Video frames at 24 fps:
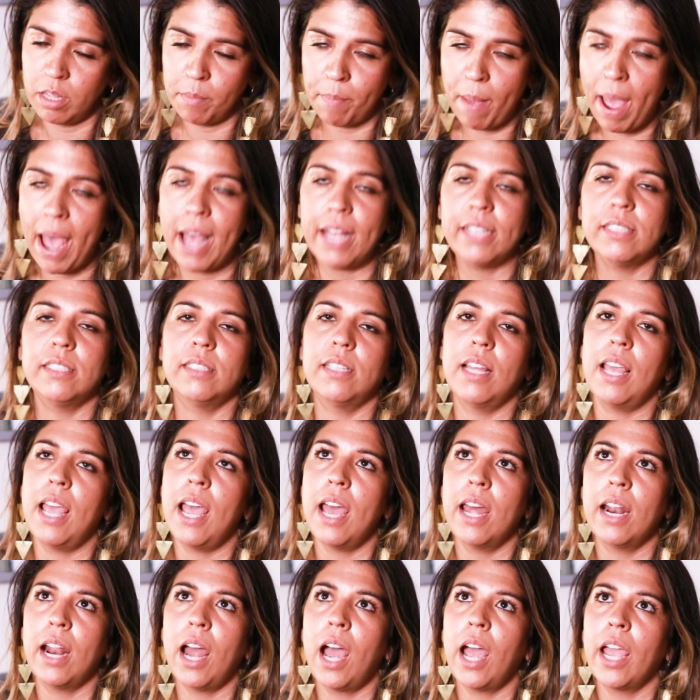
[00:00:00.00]
the past,
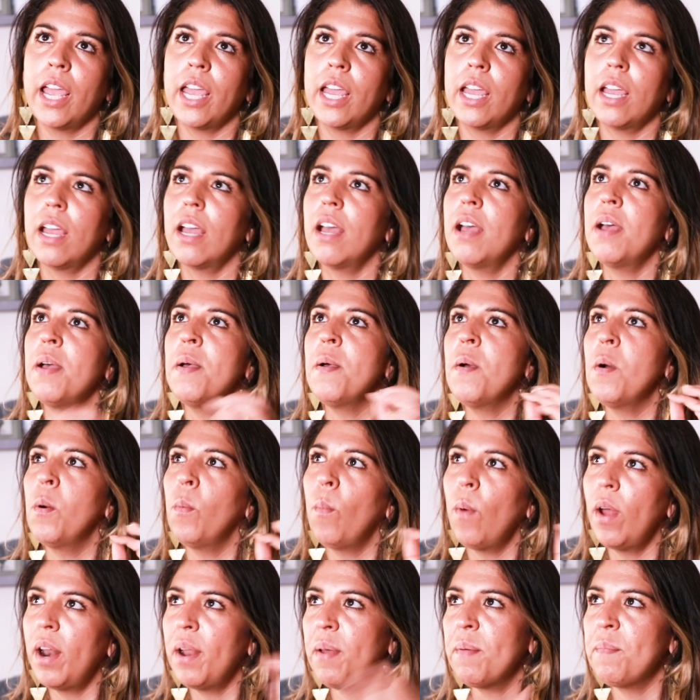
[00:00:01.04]
and I
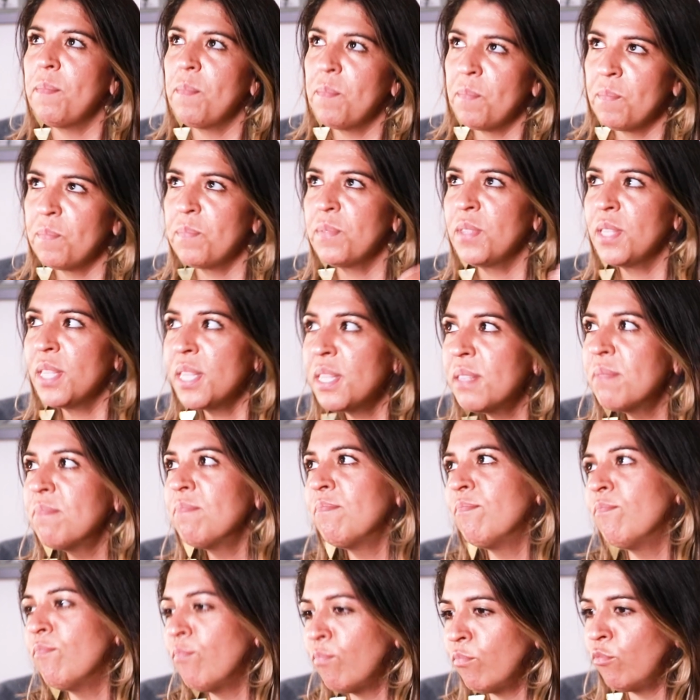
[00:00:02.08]
want to
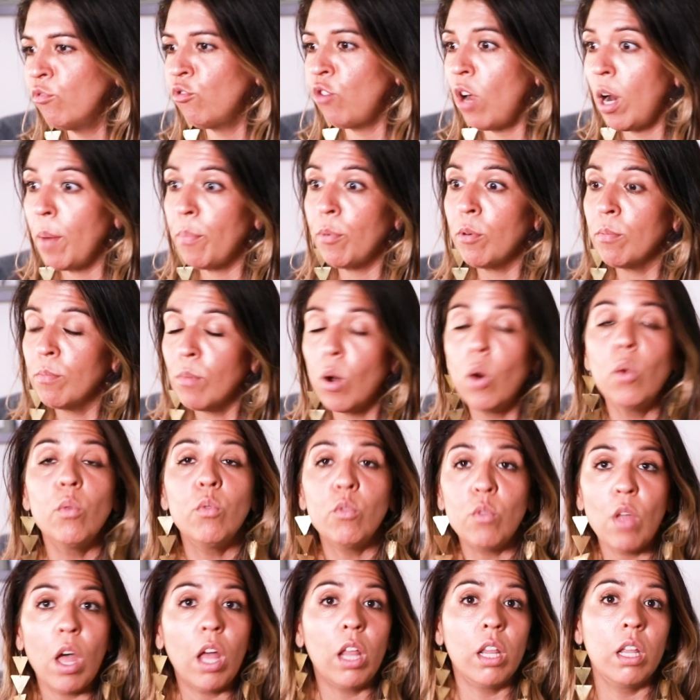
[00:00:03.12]
try to
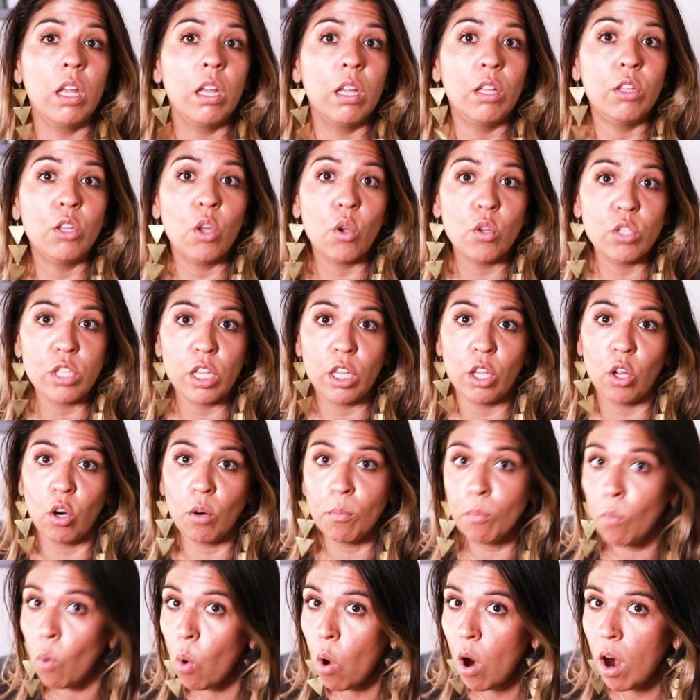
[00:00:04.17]
promote those a
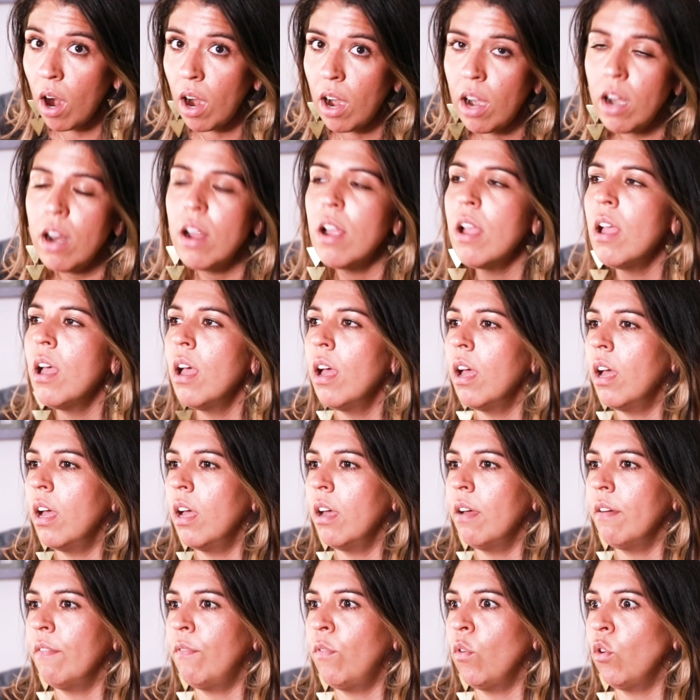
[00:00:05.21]
little more.
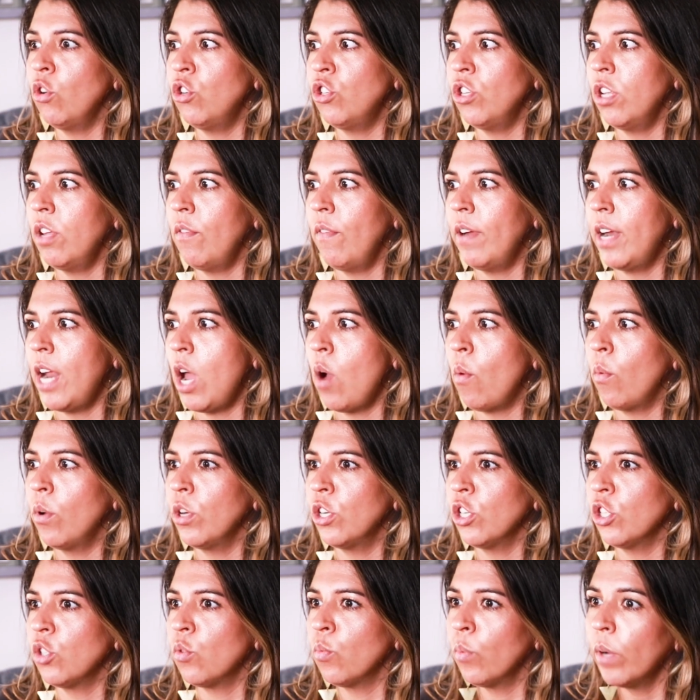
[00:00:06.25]
Unfortunately, right now we're
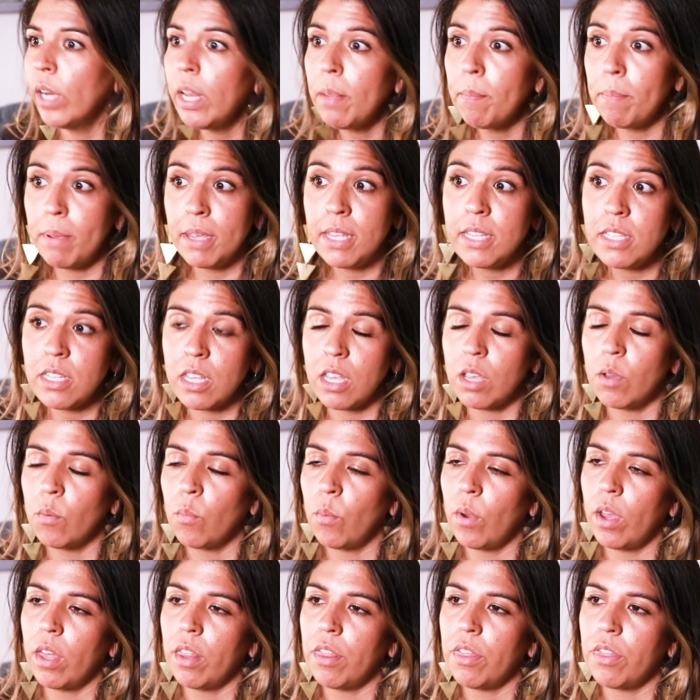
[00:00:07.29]
just really busy
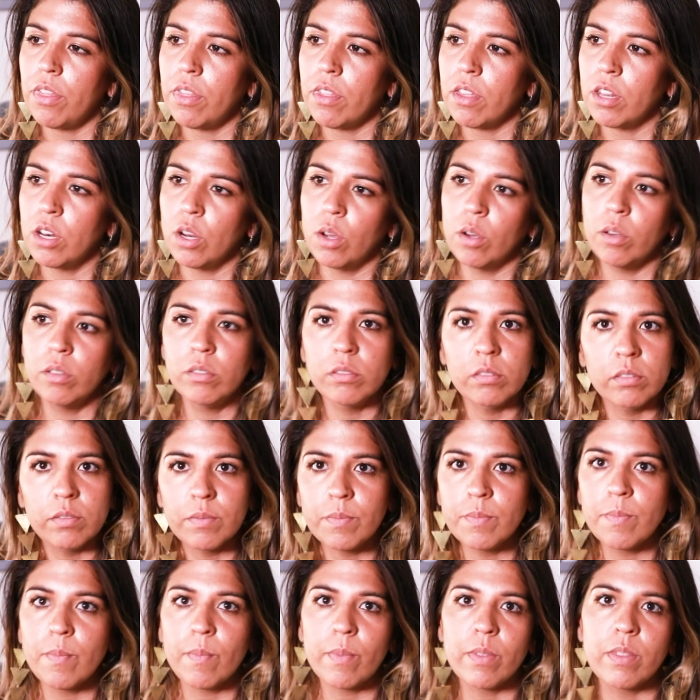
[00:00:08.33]
with
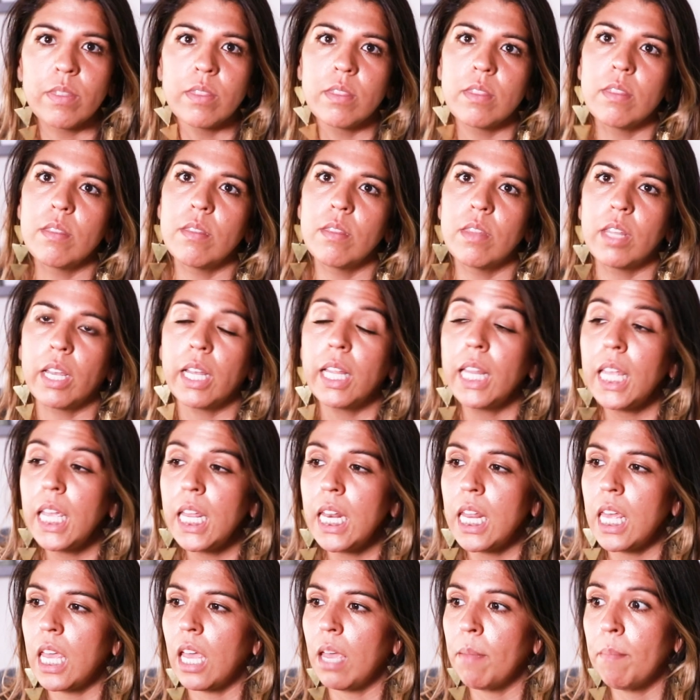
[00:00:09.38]
the
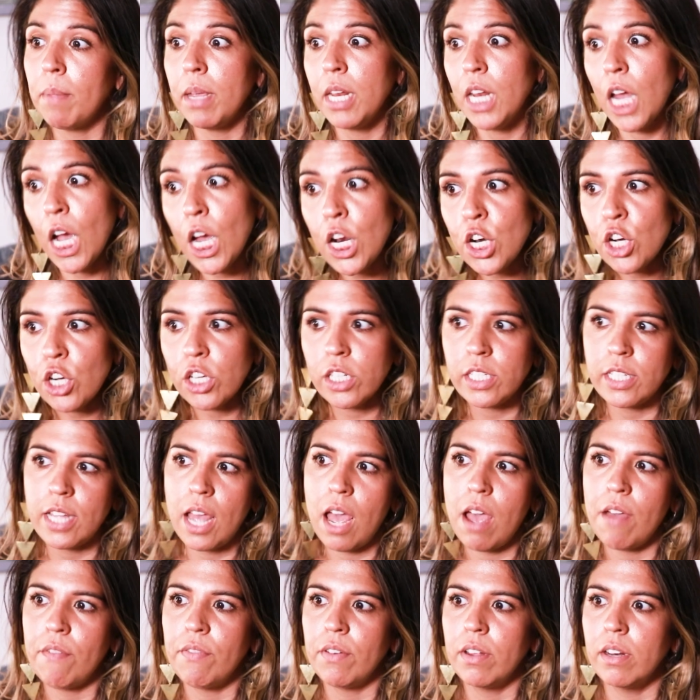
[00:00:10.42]
cleaning and being
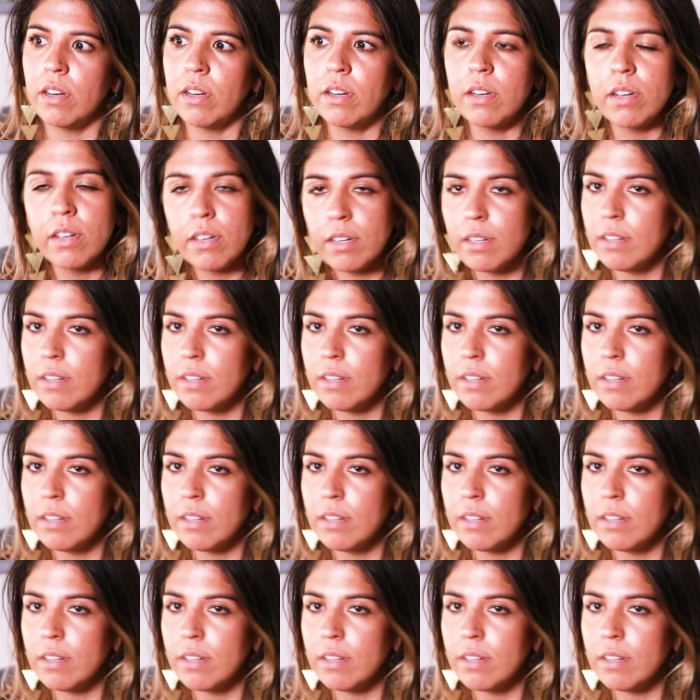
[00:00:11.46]
understaffed, and